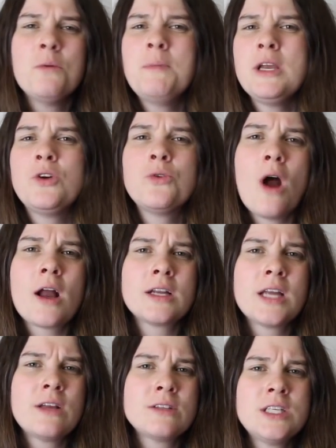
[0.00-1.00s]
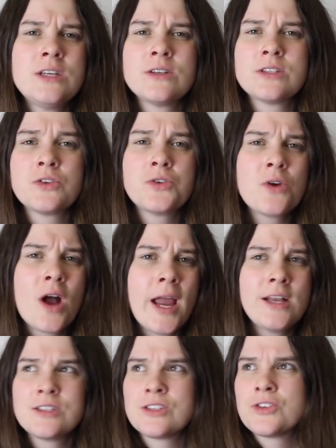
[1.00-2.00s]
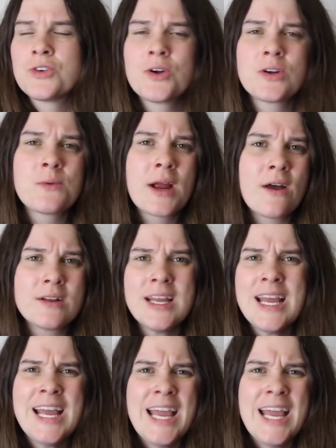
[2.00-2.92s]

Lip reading: Big crocodile tears and crying just to turn around